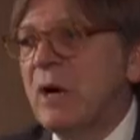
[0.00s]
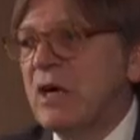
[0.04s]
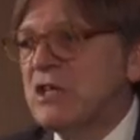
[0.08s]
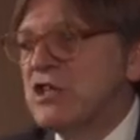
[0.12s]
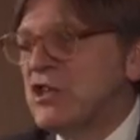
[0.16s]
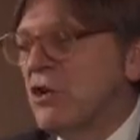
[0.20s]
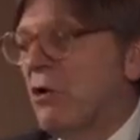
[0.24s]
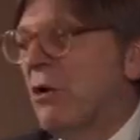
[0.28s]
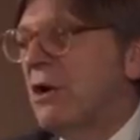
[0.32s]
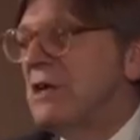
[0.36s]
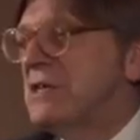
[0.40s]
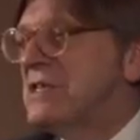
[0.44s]
a
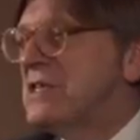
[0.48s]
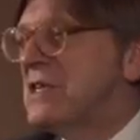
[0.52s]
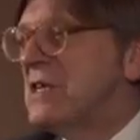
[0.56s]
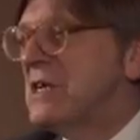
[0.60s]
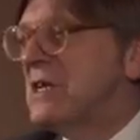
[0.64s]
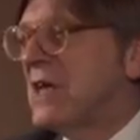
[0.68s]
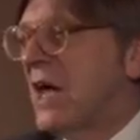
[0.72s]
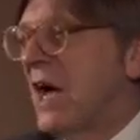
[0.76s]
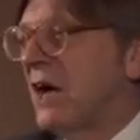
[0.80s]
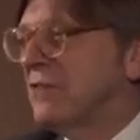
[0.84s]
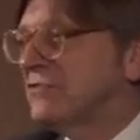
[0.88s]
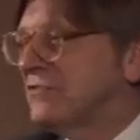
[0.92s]

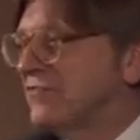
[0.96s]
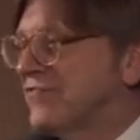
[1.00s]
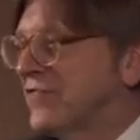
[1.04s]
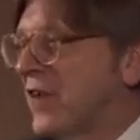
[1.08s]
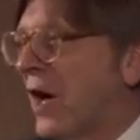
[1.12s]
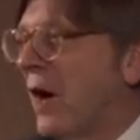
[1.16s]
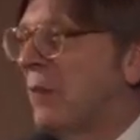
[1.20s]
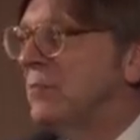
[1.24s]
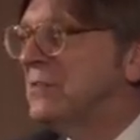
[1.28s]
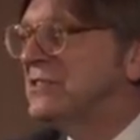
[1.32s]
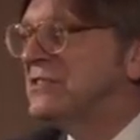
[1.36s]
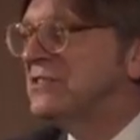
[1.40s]
majority in the House of
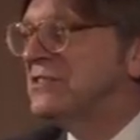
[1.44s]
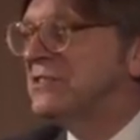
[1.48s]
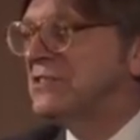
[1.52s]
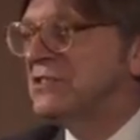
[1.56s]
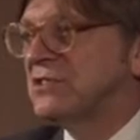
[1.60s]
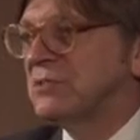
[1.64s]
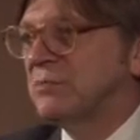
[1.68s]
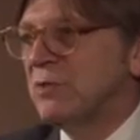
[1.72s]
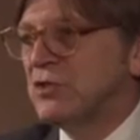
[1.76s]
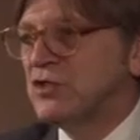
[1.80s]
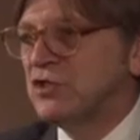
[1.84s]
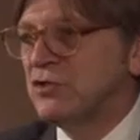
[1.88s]
Commons, there
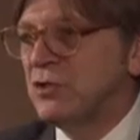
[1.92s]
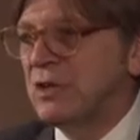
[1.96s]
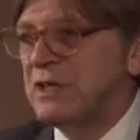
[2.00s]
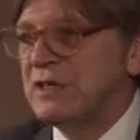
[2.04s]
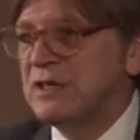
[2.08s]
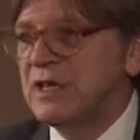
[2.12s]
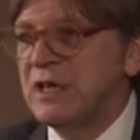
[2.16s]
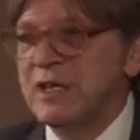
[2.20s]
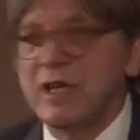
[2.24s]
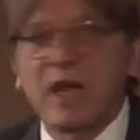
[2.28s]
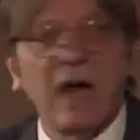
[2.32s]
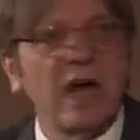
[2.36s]
is a
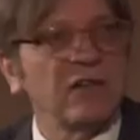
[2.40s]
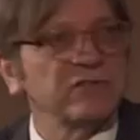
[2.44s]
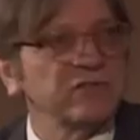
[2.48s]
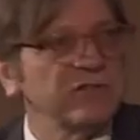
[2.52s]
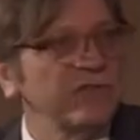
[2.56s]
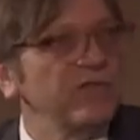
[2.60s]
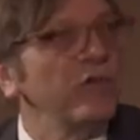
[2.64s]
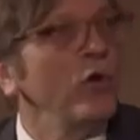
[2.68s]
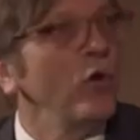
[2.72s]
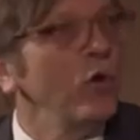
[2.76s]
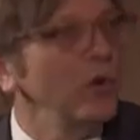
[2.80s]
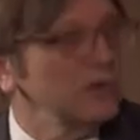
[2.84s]
majority in the House
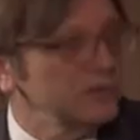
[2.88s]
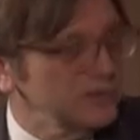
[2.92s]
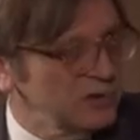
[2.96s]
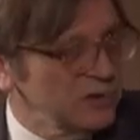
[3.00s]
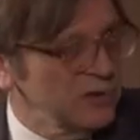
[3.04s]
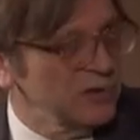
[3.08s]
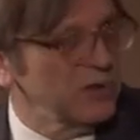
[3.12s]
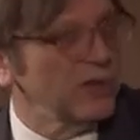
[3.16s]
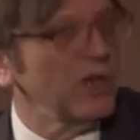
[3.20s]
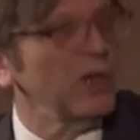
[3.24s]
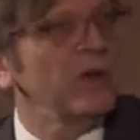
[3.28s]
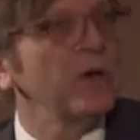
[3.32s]
of Lords
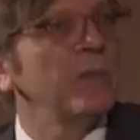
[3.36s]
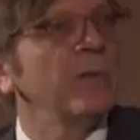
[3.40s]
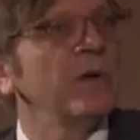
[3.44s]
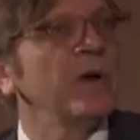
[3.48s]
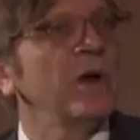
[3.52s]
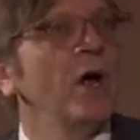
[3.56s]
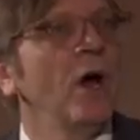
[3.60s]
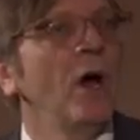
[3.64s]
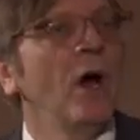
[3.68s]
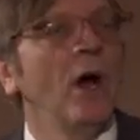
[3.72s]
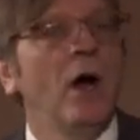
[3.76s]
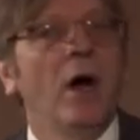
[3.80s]
under a
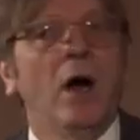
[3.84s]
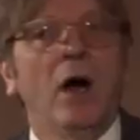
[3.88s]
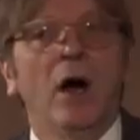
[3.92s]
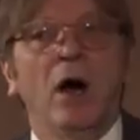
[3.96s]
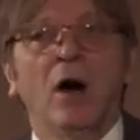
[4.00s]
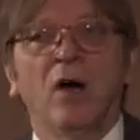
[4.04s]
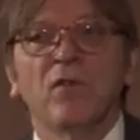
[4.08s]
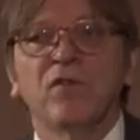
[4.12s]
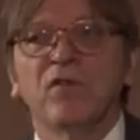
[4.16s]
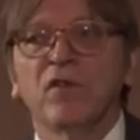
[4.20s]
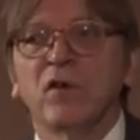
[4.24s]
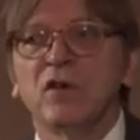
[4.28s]
number
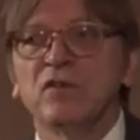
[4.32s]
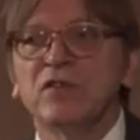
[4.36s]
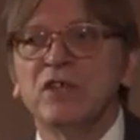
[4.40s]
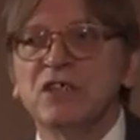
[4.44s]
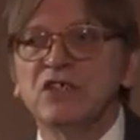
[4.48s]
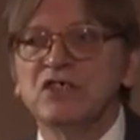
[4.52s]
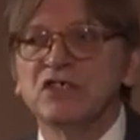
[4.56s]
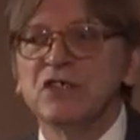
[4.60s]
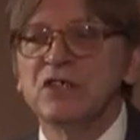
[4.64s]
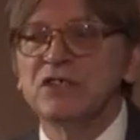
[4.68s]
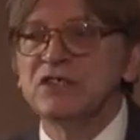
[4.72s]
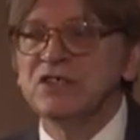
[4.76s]
of
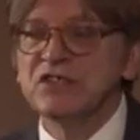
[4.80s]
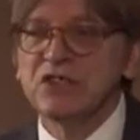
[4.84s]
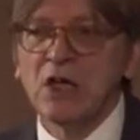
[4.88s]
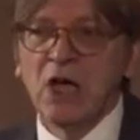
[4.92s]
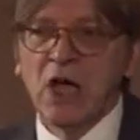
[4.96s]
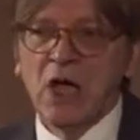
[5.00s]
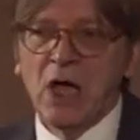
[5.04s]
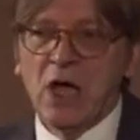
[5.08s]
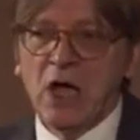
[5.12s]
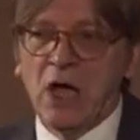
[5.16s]
conditions.